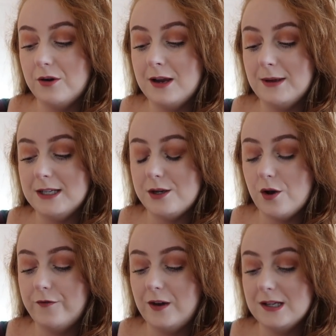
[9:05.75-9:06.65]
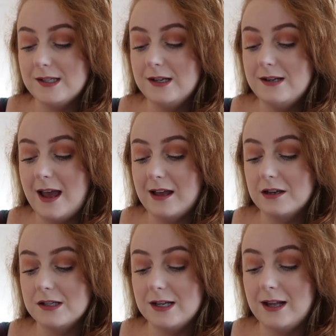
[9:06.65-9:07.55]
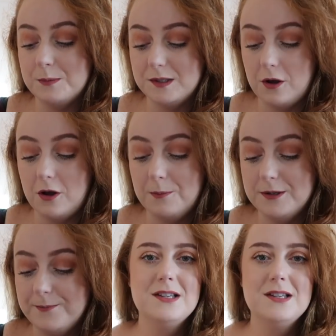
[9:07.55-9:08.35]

cream into your face and neck until absorbed.